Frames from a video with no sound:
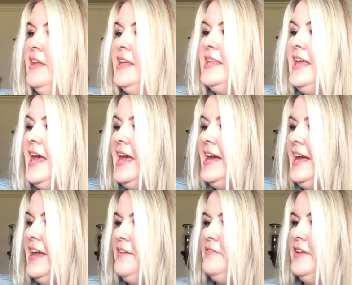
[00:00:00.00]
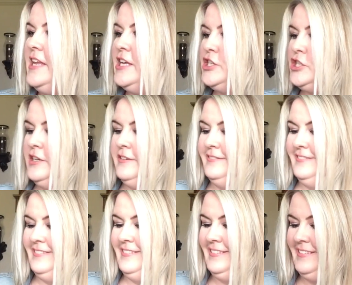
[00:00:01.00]
Yay, I had a finish.
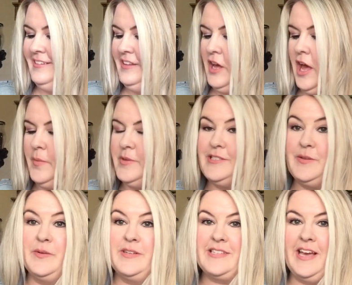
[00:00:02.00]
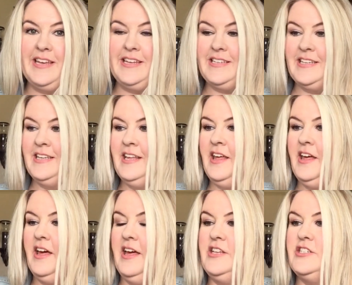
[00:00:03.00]
I was so excited.
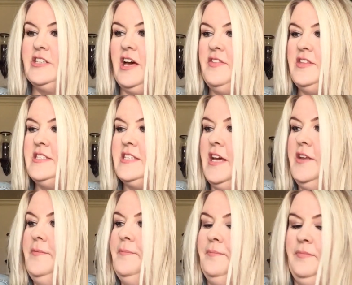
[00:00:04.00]
I just got this done.